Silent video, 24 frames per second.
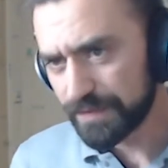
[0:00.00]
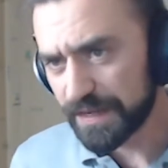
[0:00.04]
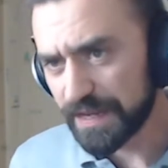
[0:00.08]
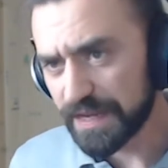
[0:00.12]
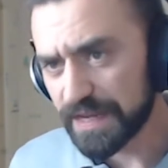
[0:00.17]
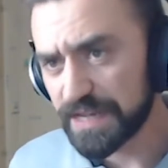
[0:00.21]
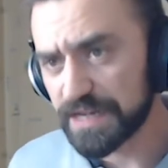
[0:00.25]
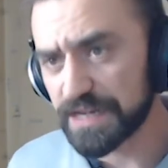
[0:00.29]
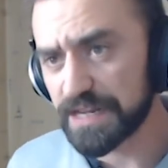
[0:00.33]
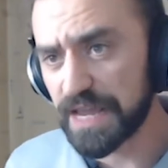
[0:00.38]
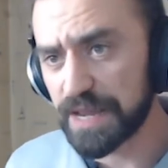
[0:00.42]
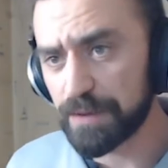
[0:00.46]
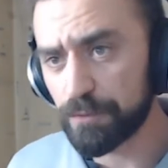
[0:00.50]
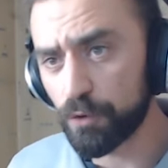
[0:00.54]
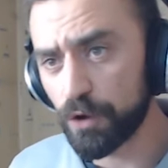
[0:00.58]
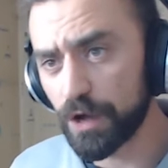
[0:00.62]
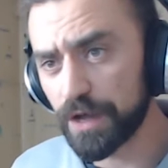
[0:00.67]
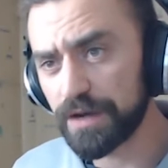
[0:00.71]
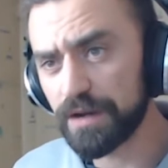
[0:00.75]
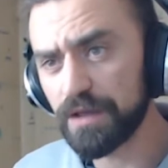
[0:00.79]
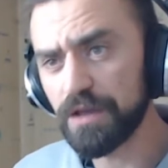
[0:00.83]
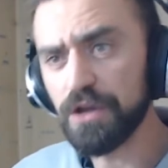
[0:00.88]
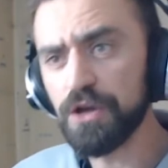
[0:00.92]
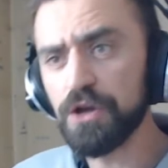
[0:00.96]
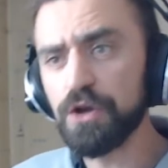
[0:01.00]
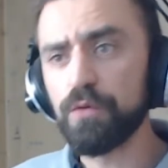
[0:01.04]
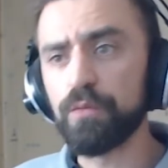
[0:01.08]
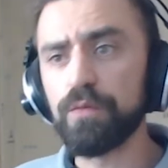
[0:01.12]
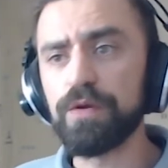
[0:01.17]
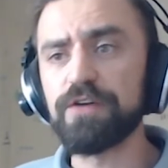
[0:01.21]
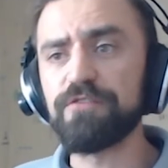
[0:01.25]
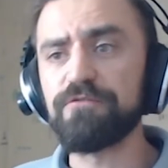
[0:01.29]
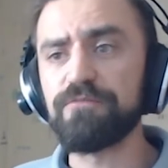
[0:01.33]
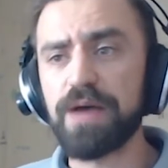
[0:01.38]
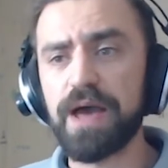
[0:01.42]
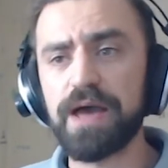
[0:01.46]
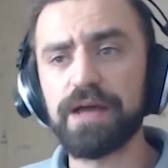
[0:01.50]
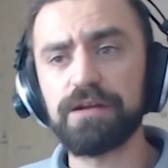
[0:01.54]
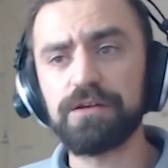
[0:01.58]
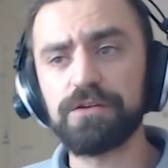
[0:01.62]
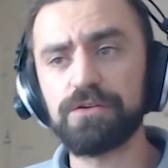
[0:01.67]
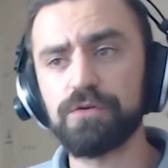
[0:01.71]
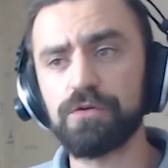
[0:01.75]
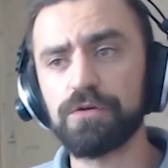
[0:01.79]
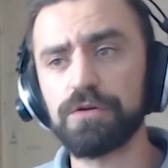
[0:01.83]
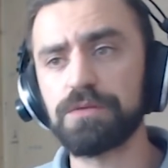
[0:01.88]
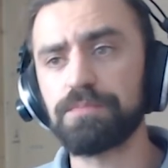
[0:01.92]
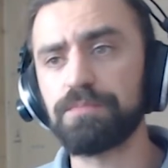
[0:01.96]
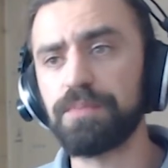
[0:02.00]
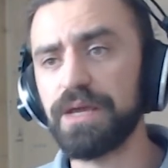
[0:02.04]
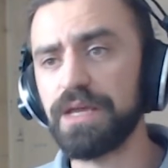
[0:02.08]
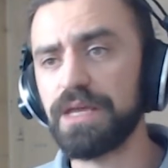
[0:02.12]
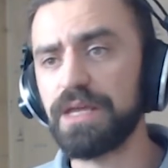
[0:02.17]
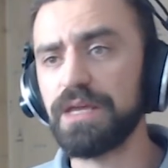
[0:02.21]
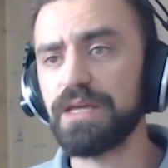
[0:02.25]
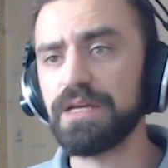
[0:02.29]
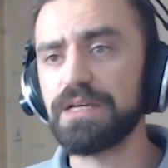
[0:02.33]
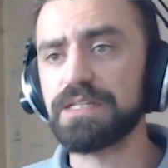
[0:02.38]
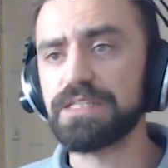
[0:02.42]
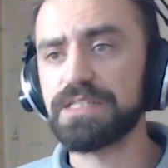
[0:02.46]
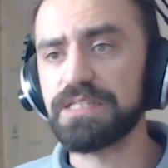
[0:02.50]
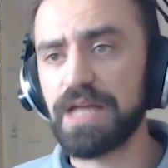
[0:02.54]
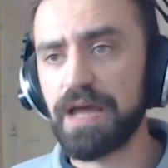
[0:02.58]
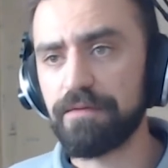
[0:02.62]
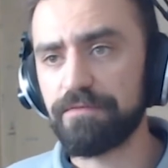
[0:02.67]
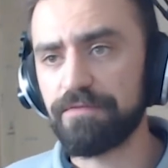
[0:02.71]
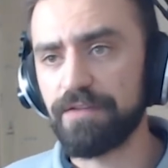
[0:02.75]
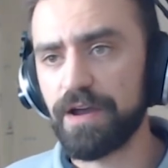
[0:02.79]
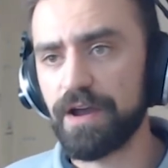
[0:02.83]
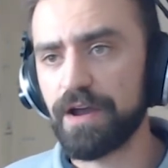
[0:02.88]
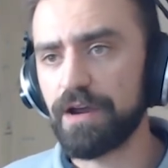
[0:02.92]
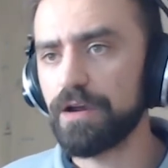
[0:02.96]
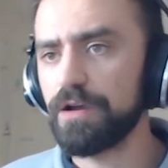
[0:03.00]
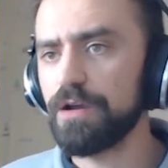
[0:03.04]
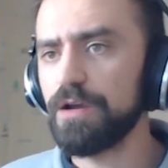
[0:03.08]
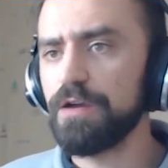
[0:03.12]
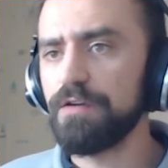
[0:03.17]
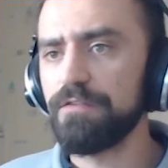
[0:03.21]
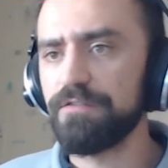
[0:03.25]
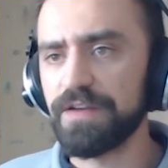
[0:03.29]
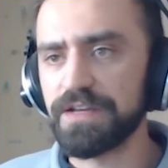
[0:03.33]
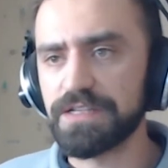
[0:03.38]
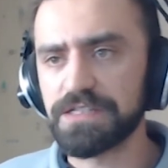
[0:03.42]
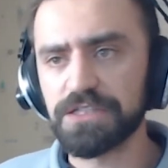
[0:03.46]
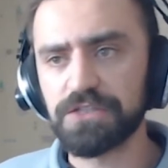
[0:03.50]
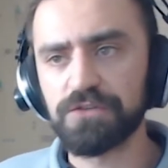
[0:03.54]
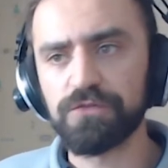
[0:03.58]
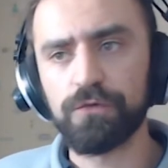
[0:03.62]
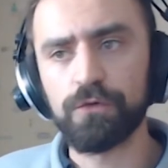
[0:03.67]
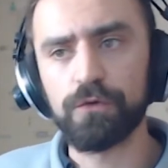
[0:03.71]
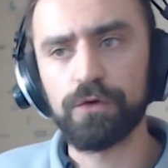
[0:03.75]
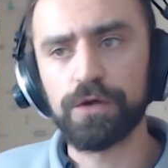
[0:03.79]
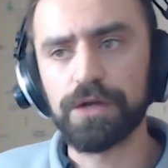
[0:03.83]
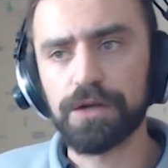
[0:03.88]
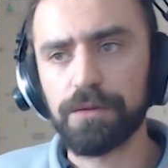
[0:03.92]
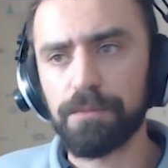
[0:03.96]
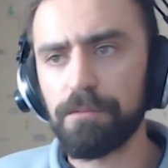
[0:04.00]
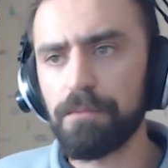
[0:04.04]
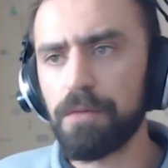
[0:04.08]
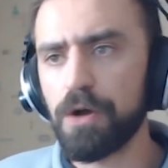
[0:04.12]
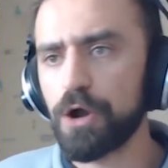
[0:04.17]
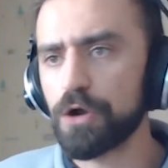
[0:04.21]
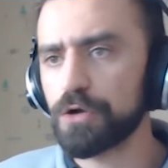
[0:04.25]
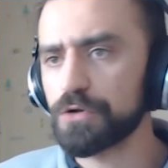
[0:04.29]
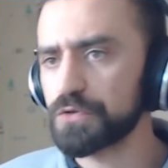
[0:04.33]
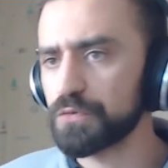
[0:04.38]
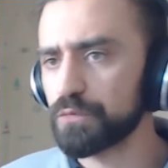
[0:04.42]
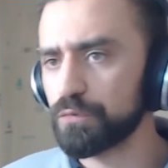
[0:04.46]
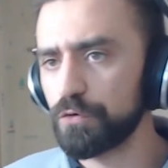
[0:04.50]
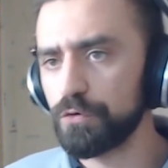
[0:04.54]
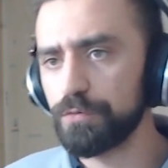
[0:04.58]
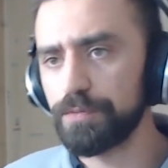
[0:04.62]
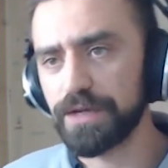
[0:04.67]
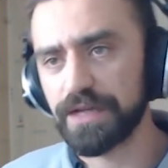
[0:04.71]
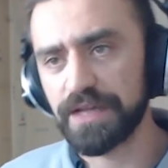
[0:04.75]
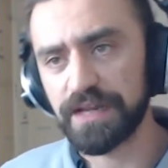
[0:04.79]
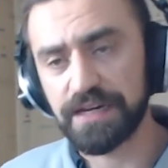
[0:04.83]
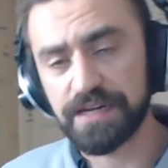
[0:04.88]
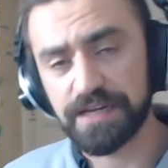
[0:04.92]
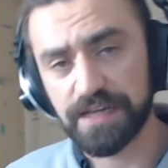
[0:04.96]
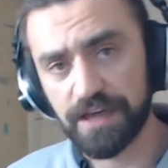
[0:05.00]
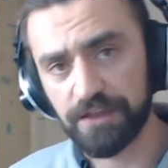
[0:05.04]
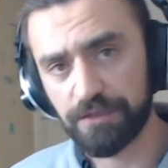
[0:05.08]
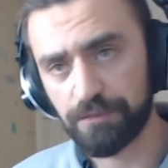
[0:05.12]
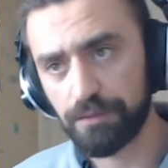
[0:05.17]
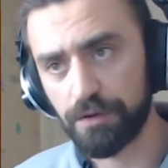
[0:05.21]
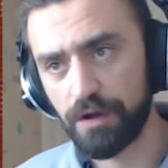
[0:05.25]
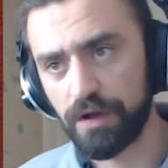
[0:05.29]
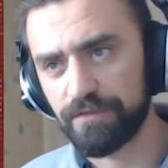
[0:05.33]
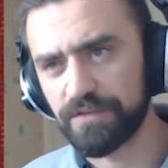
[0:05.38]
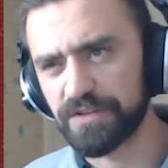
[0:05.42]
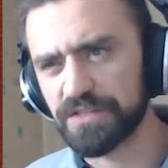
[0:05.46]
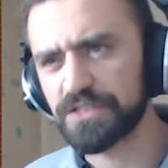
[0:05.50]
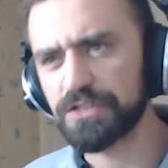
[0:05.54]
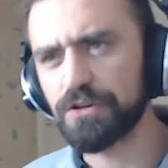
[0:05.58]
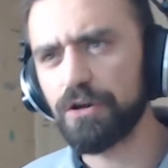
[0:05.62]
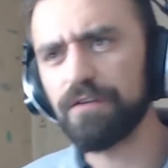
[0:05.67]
In Game 1, we have Matador picking Snapfire, Faceless Void, Mars, Rubik, and Death Prophet.